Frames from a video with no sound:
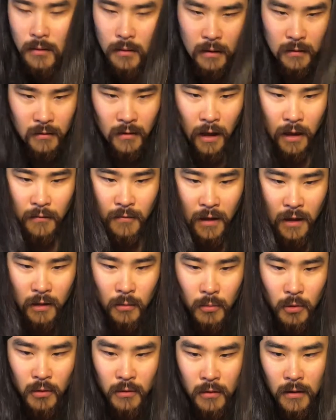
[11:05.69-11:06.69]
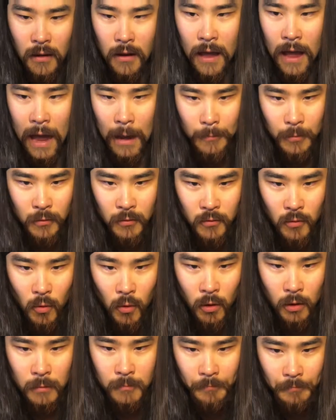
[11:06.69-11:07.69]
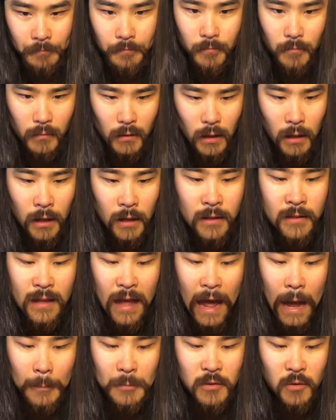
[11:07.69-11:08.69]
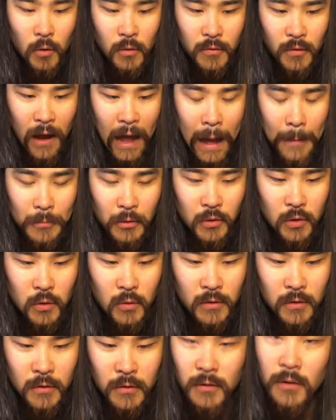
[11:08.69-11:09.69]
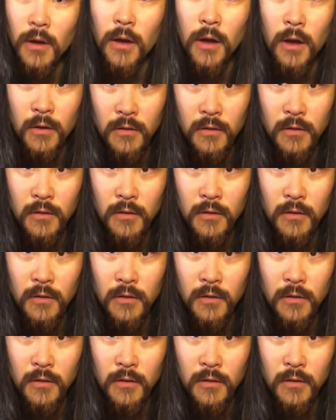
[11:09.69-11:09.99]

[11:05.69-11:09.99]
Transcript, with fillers: It's not available in the Apple store, in the App Store for Apple users.